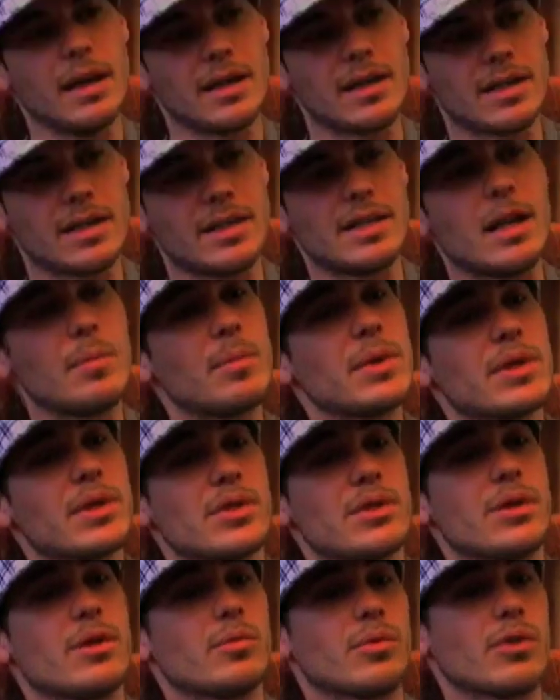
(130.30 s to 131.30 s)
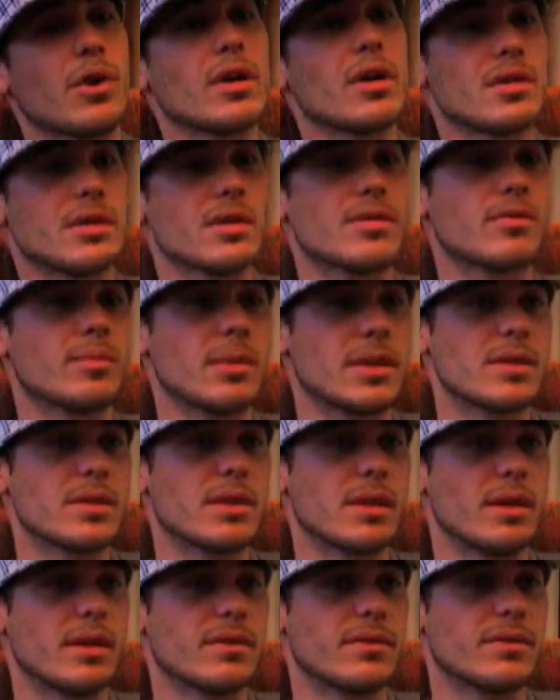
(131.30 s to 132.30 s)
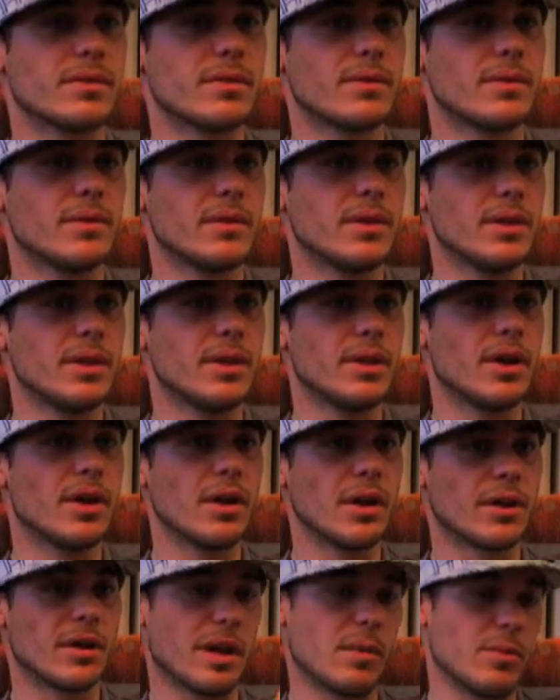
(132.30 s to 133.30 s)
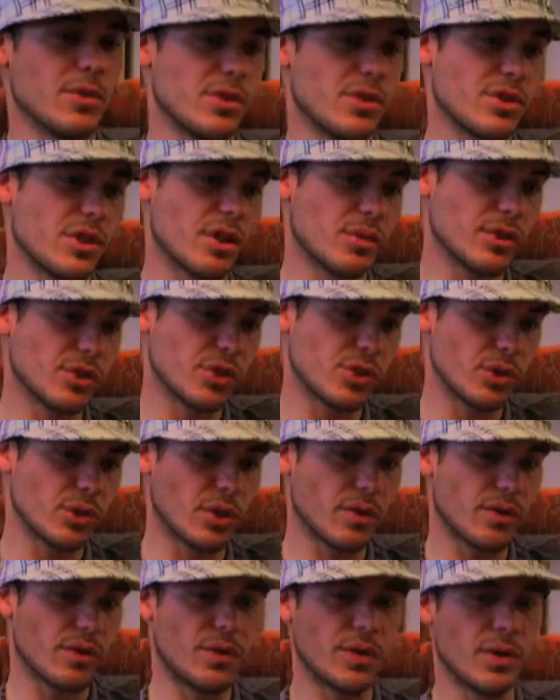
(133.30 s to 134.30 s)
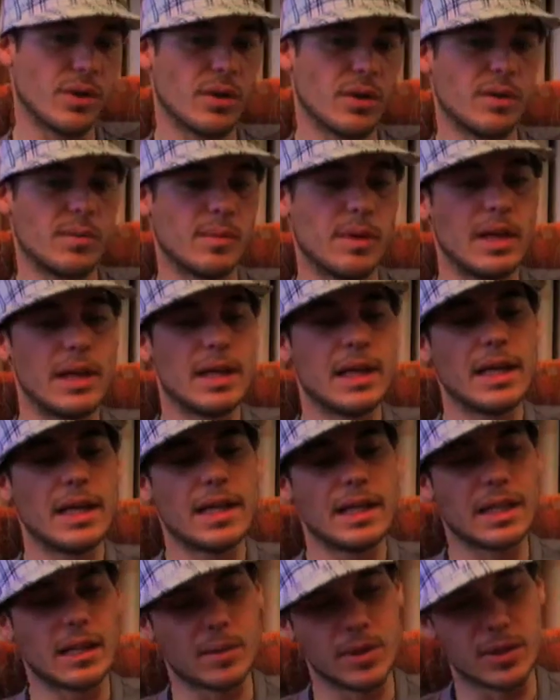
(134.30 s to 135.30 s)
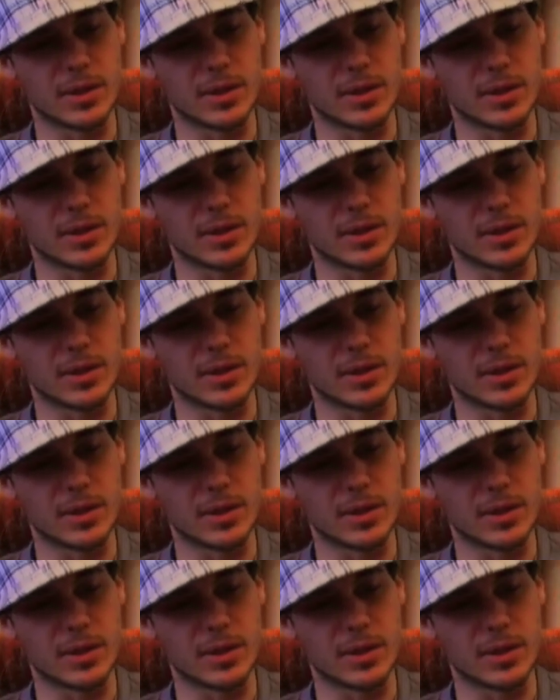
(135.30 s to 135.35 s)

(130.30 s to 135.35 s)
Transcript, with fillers: a stepping stone process for myself. You know, like okay, I'm gonna start with a short film, then I'm